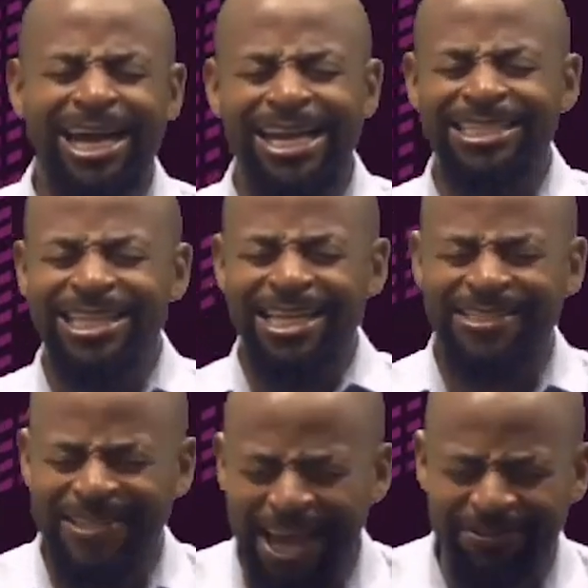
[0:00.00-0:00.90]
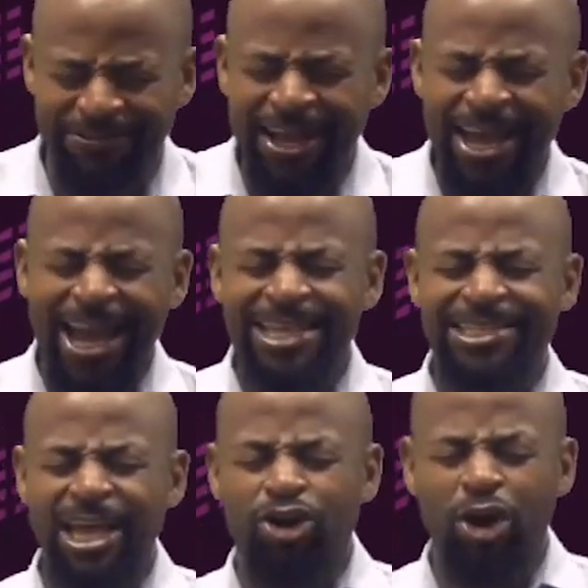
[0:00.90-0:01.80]
that as they serve,
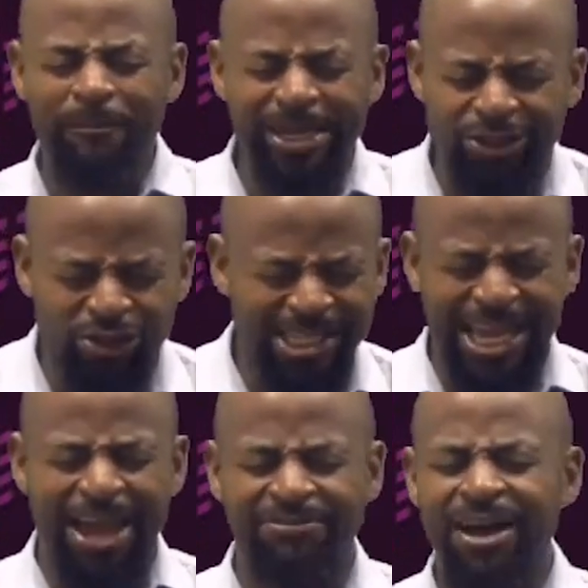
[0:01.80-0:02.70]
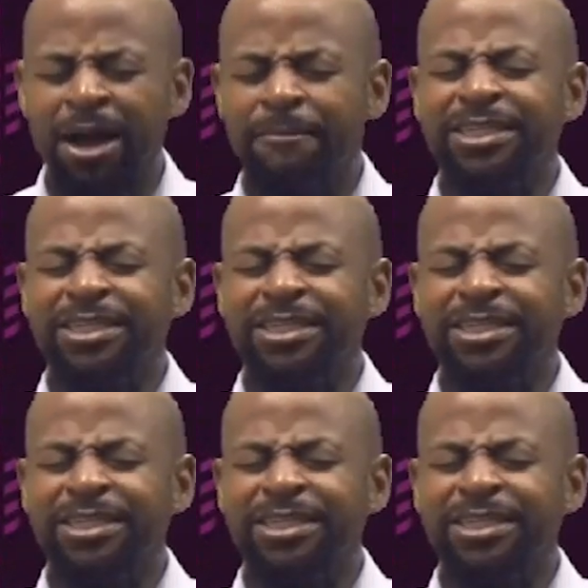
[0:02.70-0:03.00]
as they commit to serve,